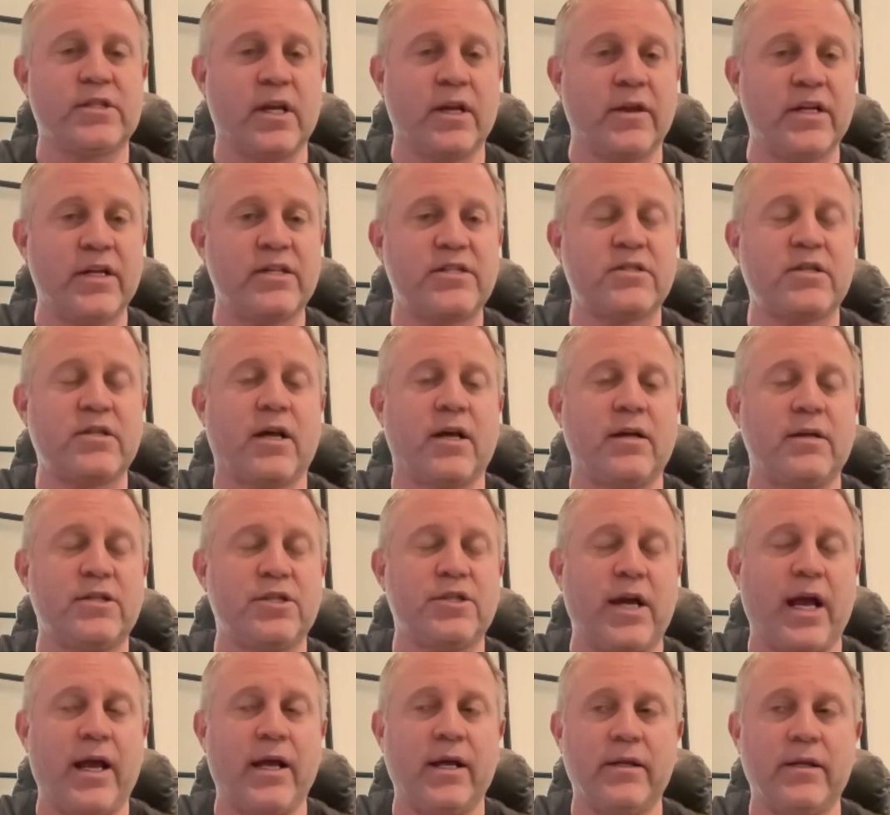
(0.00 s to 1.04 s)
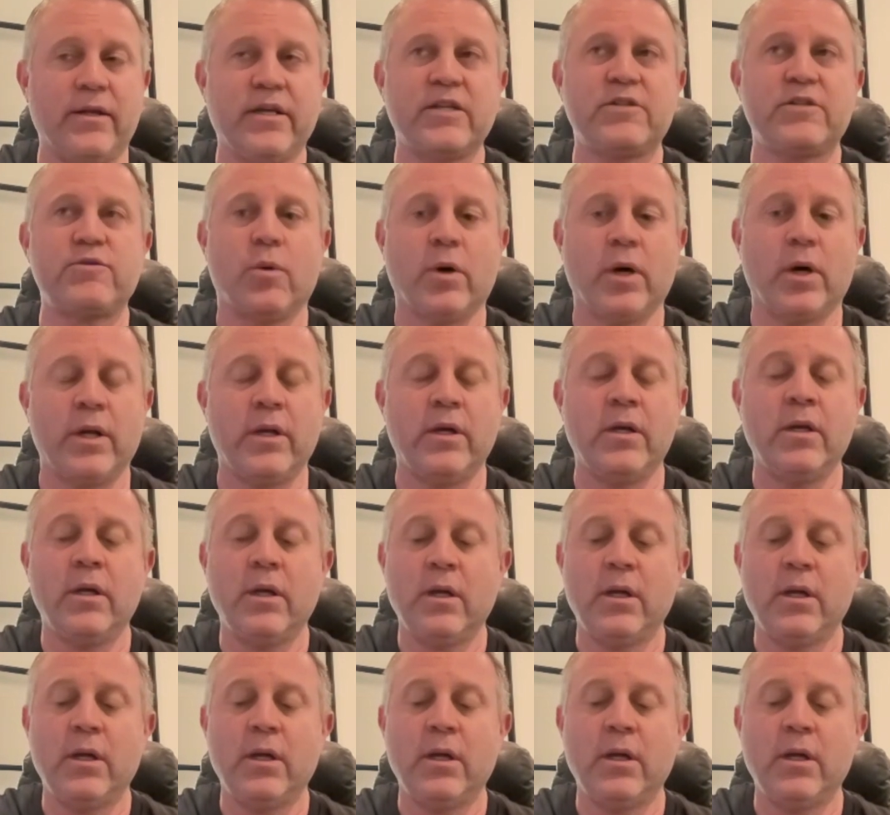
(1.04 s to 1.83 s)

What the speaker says: And in this one,